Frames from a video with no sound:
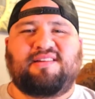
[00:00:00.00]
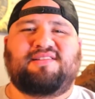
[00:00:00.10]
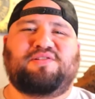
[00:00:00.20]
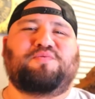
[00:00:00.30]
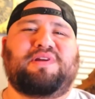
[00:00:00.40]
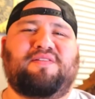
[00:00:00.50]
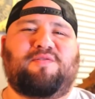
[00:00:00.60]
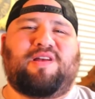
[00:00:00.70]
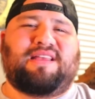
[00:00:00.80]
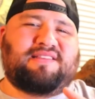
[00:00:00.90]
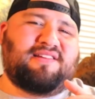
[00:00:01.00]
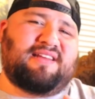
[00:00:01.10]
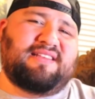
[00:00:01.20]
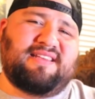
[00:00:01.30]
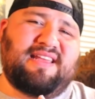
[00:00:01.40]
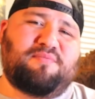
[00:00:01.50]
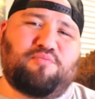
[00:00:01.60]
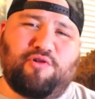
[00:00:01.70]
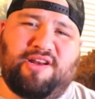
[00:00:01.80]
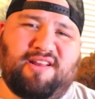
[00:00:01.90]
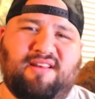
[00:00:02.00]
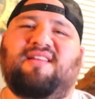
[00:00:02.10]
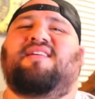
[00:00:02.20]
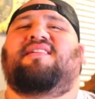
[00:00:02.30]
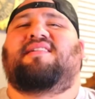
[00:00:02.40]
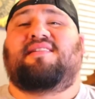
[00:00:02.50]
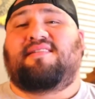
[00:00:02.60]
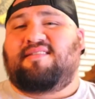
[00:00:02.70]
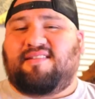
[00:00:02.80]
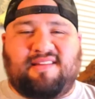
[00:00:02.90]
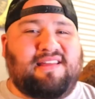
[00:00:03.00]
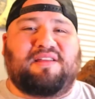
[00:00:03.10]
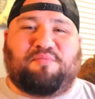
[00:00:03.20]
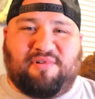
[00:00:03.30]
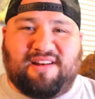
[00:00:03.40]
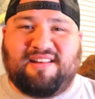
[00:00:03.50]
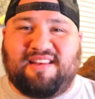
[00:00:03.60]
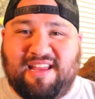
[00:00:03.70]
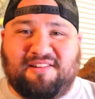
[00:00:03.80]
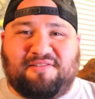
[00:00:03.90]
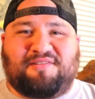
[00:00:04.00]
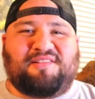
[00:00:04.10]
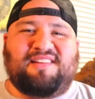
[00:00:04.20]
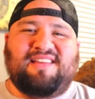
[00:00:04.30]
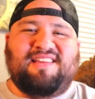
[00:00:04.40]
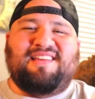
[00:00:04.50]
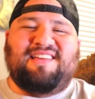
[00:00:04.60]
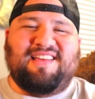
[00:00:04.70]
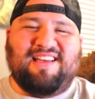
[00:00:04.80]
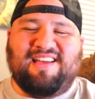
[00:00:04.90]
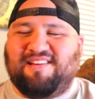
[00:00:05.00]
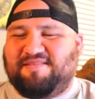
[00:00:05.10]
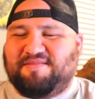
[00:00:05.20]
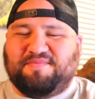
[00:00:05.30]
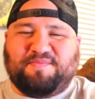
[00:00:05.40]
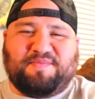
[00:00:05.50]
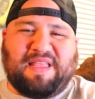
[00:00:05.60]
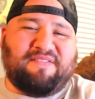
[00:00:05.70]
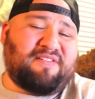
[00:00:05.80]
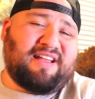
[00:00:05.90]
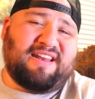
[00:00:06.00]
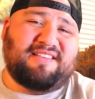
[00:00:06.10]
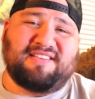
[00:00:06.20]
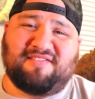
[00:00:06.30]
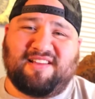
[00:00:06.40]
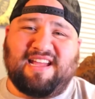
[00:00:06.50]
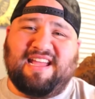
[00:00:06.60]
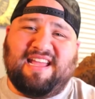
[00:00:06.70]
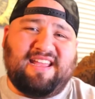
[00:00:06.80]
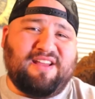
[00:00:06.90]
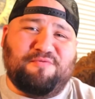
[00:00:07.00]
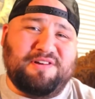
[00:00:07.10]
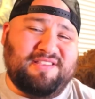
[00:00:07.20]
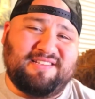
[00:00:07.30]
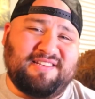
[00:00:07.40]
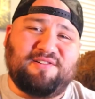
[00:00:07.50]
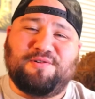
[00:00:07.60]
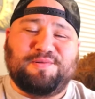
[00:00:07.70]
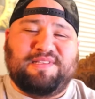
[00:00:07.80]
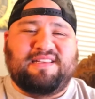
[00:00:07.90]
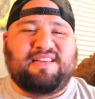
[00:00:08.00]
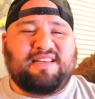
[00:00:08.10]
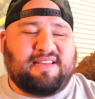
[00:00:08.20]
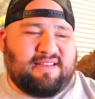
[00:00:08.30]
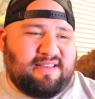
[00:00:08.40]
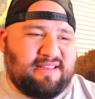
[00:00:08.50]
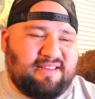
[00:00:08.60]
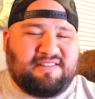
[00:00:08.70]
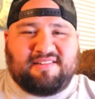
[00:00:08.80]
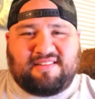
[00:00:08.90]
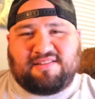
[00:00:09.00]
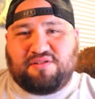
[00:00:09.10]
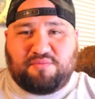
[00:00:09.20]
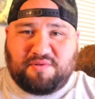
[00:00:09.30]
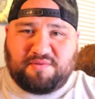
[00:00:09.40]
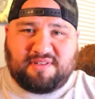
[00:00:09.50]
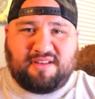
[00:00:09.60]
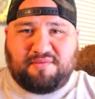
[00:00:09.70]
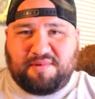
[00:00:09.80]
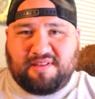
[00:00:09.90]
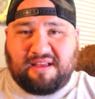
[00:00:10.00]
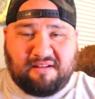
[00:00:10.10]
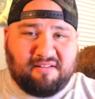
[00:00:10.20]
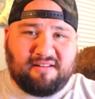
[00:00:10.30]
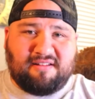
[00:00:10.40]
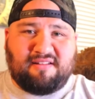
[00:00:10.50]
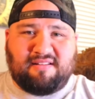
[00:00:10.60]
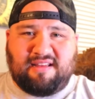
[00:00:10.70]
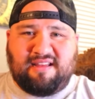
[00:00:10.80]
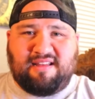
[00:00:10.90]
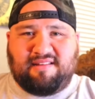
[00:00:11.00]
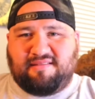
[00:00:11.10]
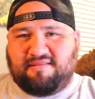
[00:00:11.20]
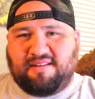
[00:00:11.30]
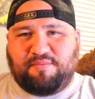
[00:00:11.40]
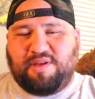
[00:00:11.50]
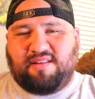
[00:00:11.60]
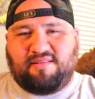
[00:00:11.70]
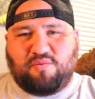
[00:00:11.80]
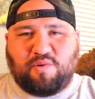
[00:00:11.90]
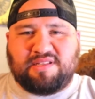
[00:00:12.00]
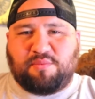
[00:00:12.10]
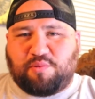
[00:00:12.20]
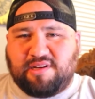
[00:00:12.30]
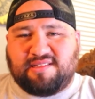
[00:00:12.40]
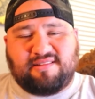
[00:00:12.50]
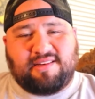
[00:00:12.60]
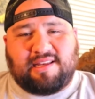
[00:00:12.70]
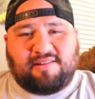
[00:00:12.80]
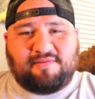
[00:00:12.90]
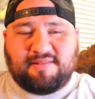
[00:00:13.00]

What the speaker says: So whenever I took it to get printed, it printed yellow. I forgot to tell the guy, hey, I want this in gold. He just assumed it was gonna be that color, and I mean, once it prints, it's yellow.